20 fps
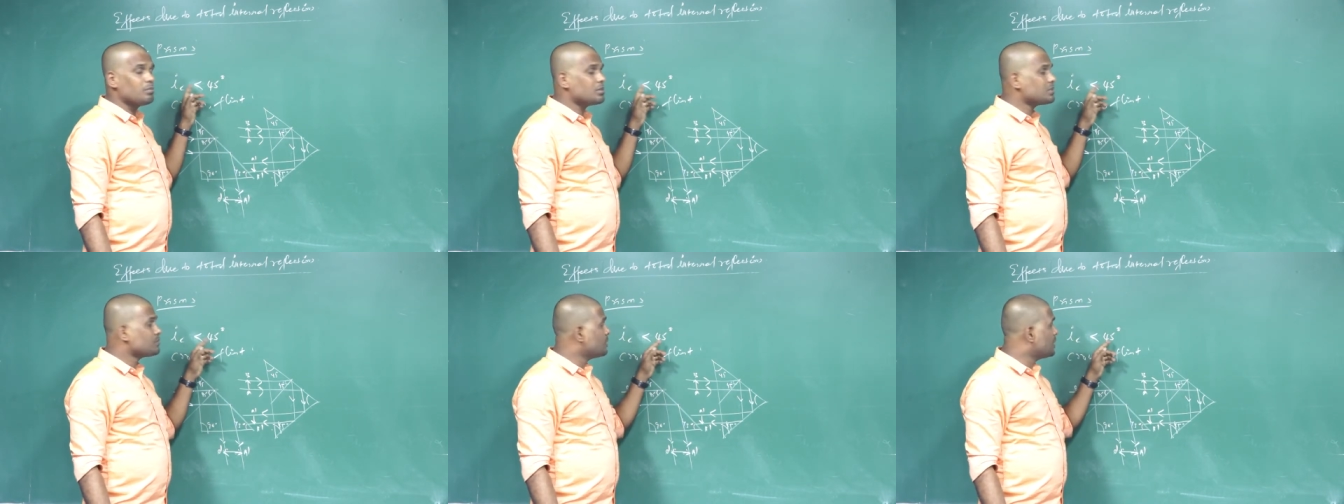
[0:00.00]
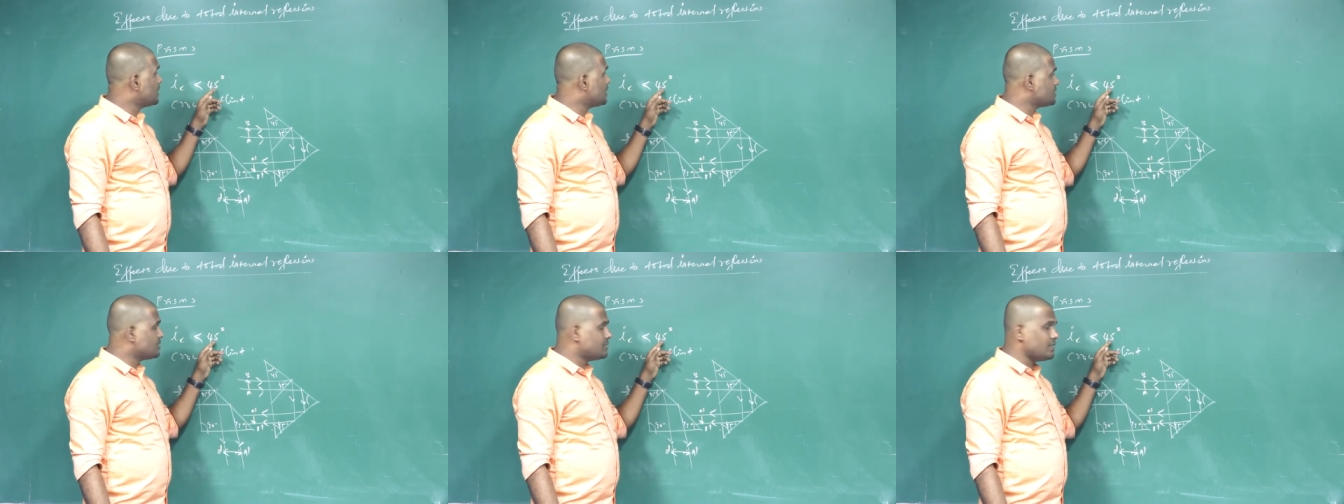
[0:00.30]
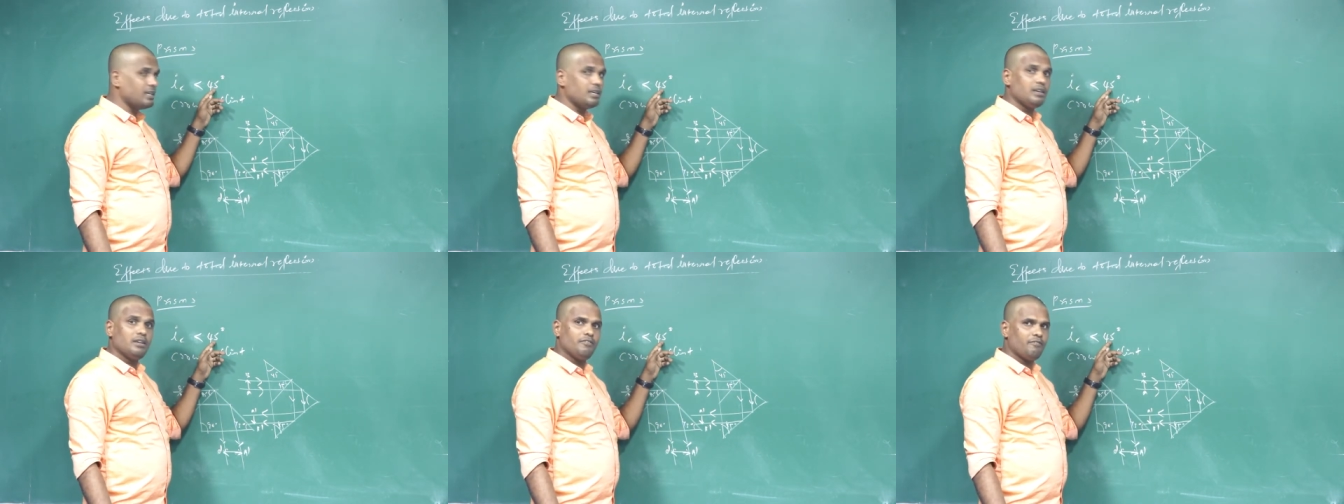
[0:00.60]
must be less
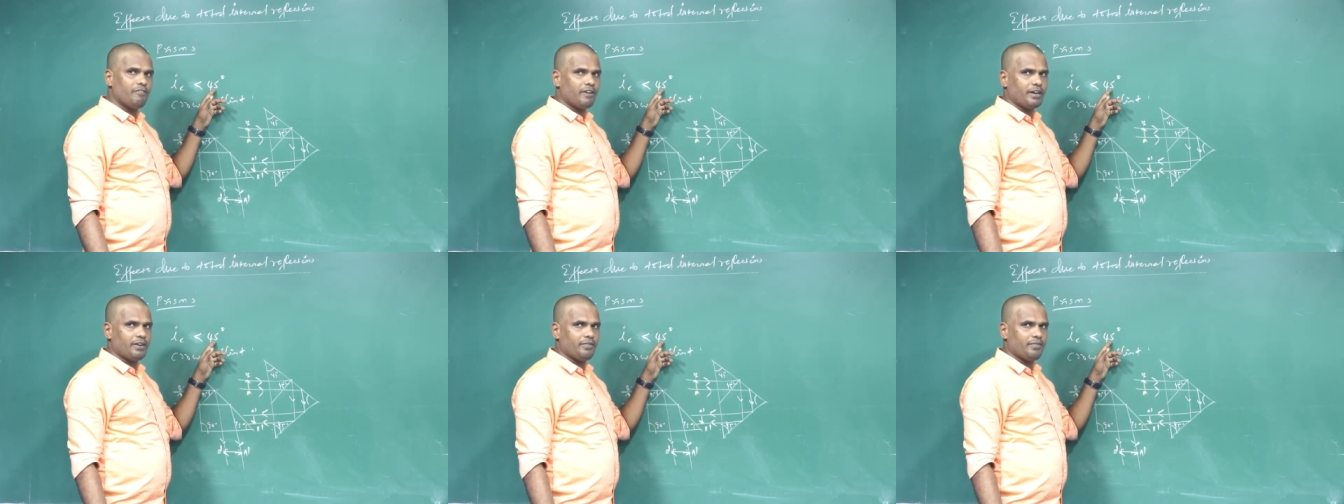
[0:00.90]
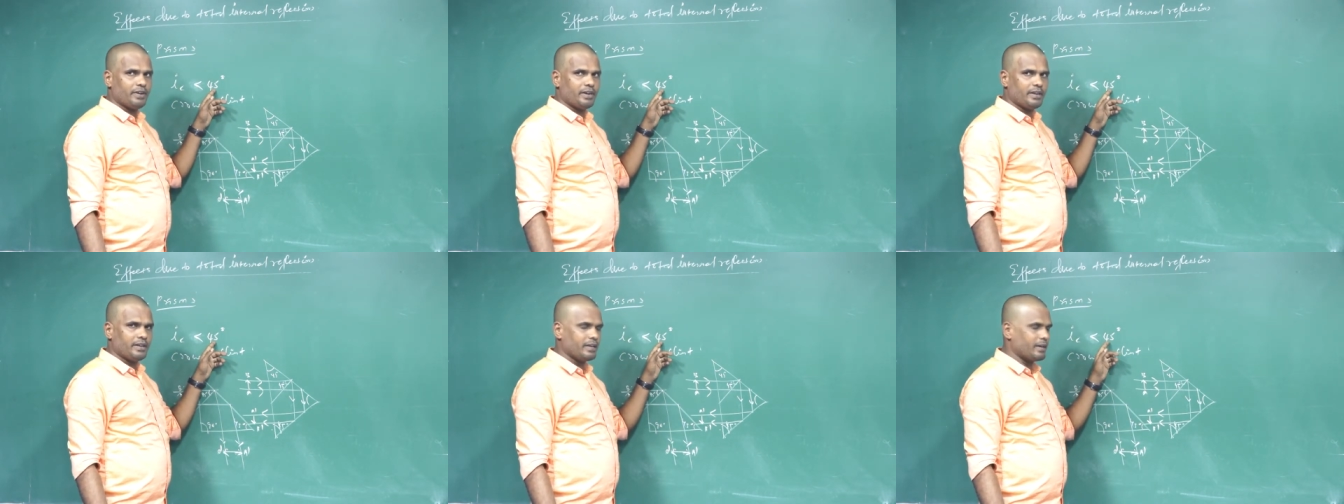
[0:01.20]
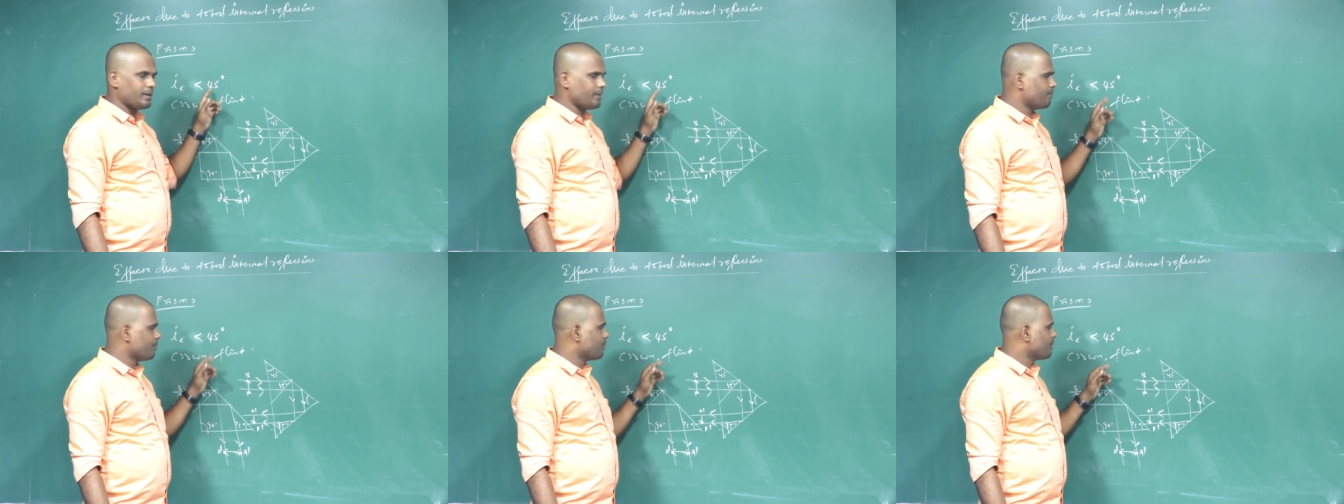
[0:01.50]
than 45
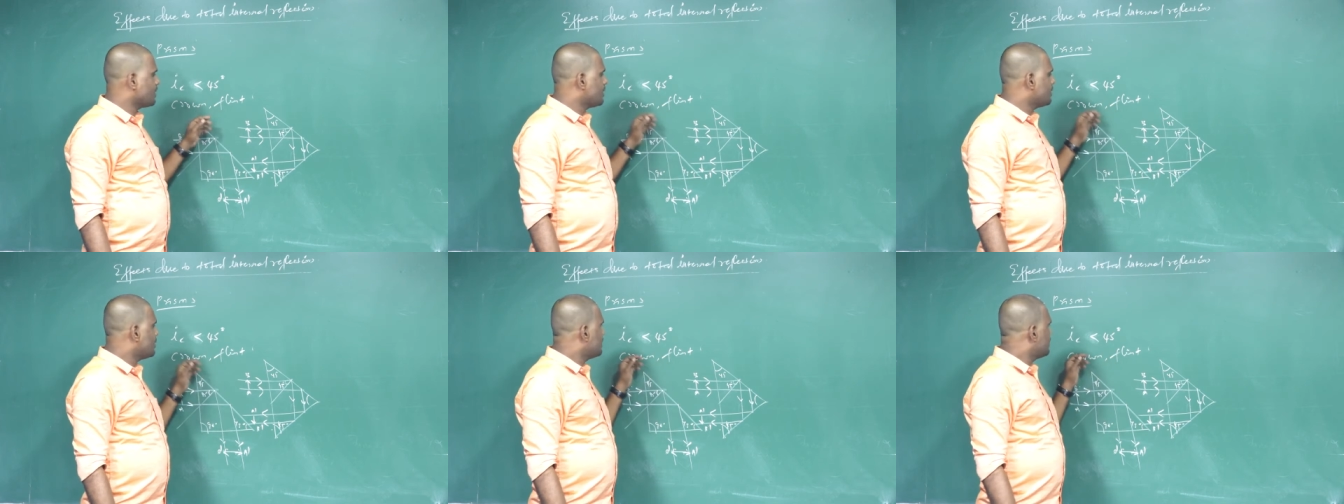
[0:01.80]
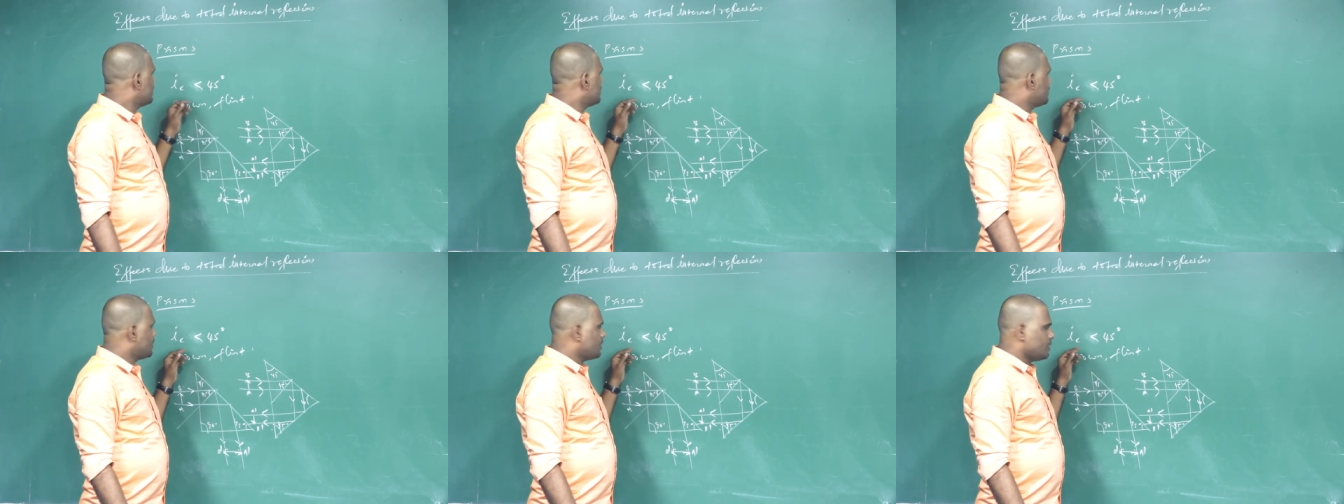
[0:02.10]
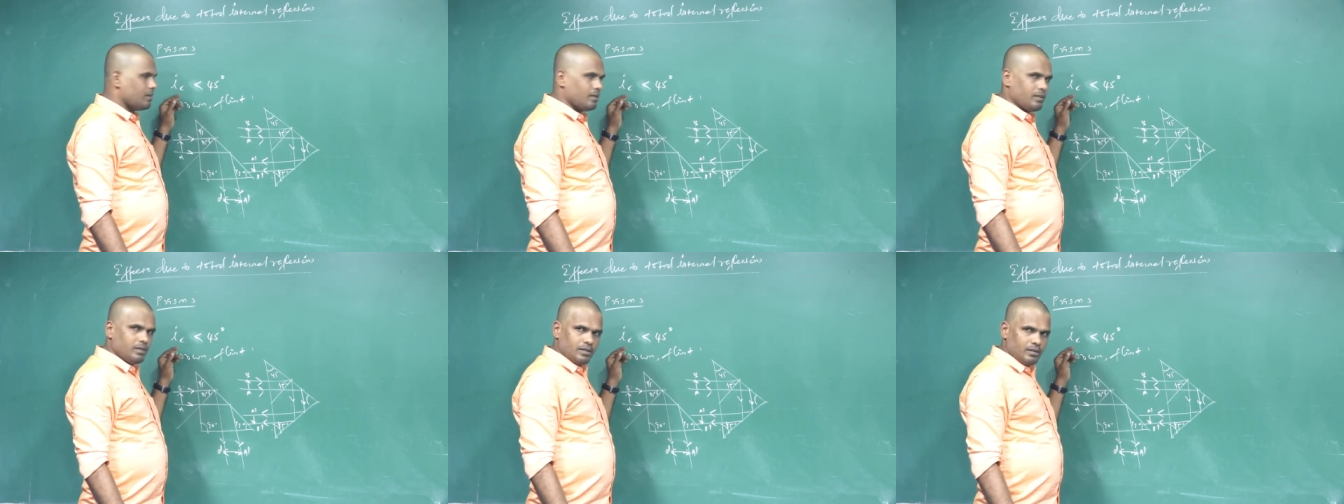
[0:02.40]
degree.
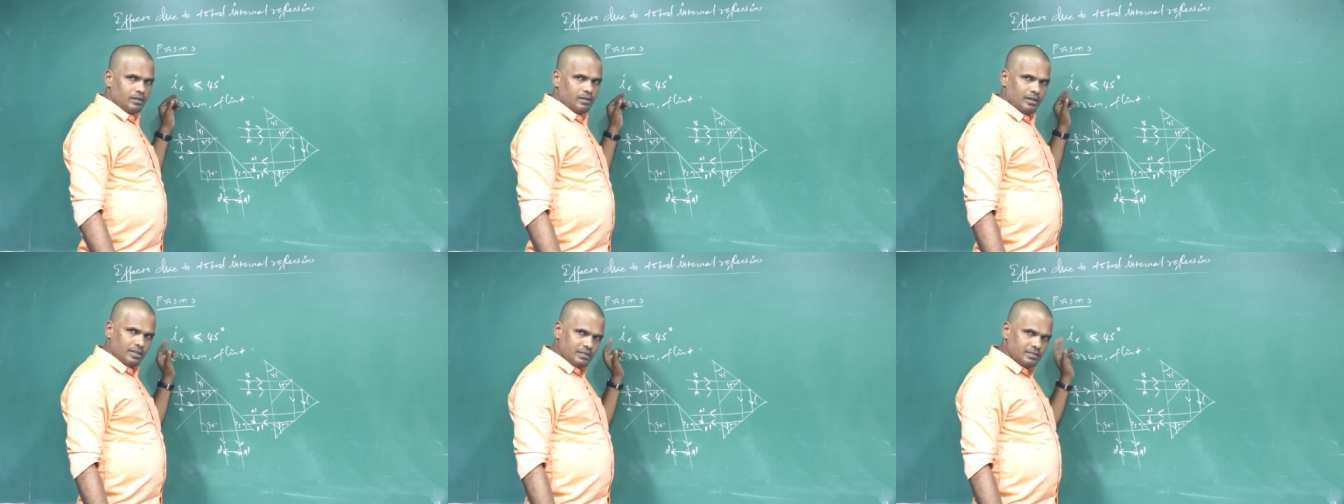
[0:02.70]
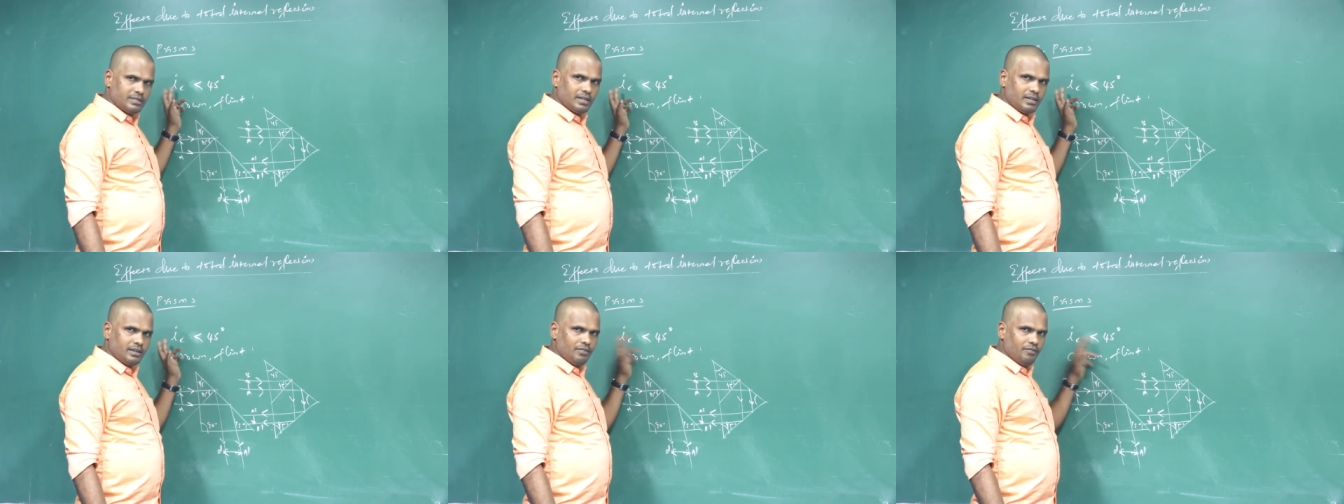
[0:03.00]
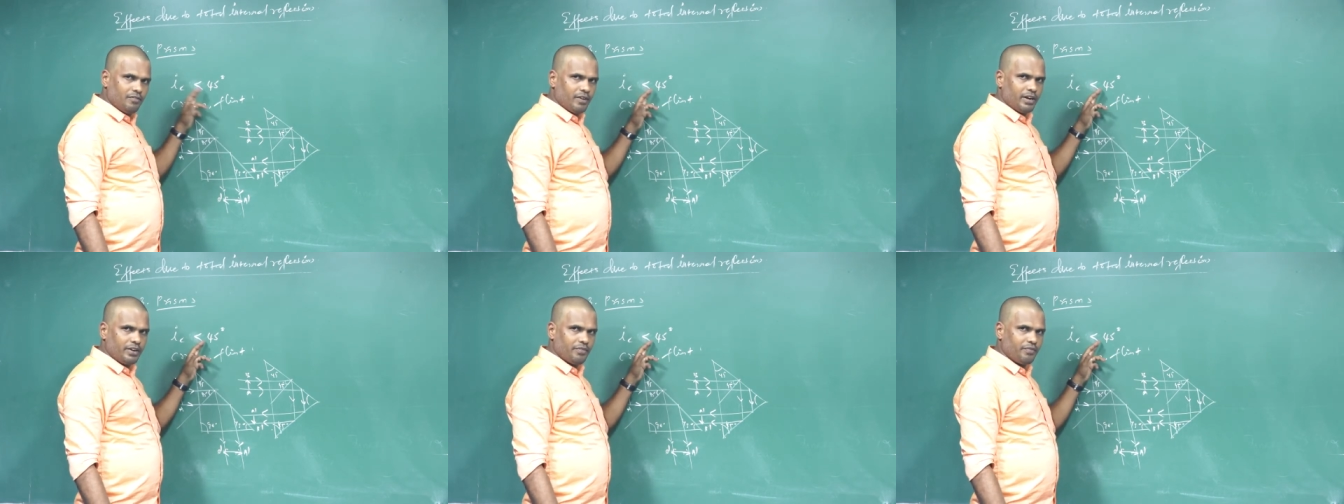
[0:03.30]
Less than
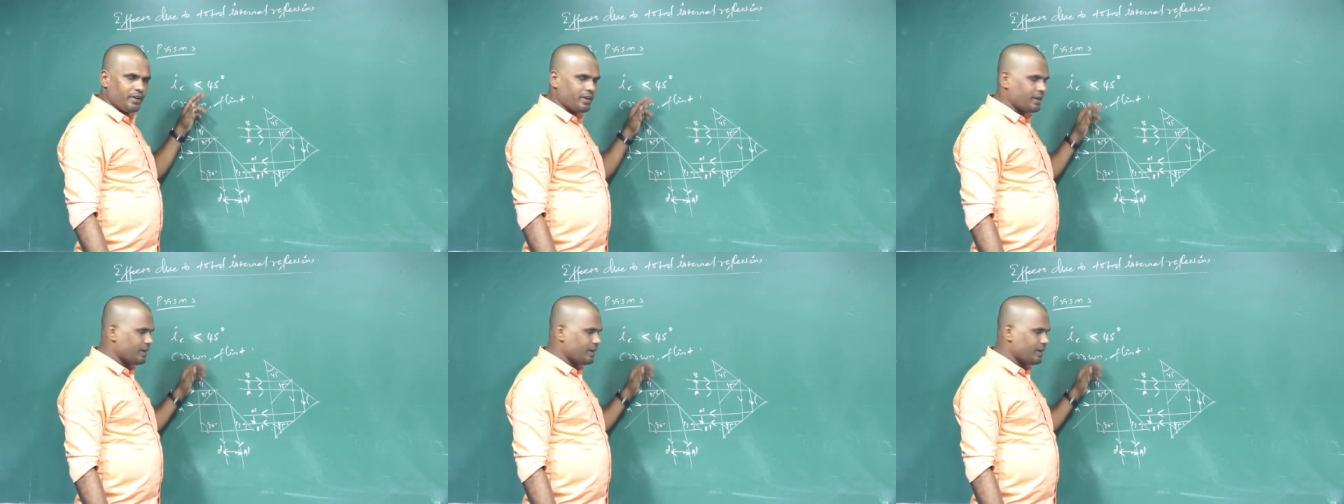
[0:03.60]
45